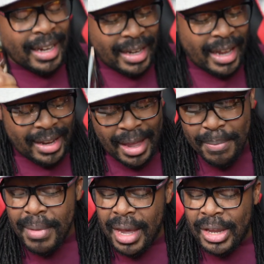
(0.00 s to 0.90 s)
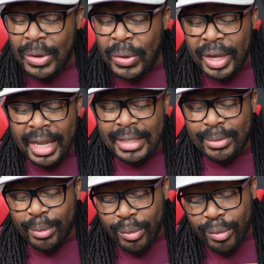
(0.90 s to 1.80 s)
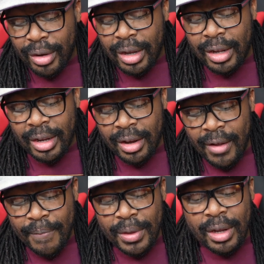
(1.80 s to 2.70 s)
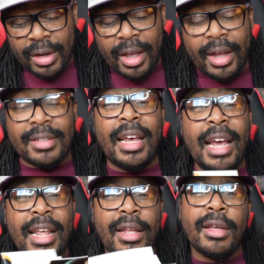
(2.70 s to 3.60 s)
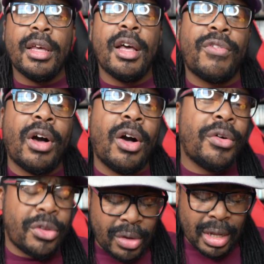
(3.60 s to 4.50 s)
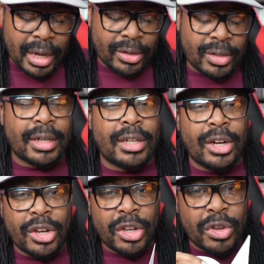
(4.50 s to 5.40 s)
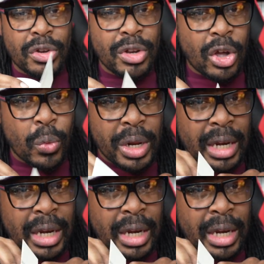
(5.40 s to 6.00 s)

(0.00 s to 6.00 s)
at that. That manual is really nice. And all oh, you collectors out there, you know we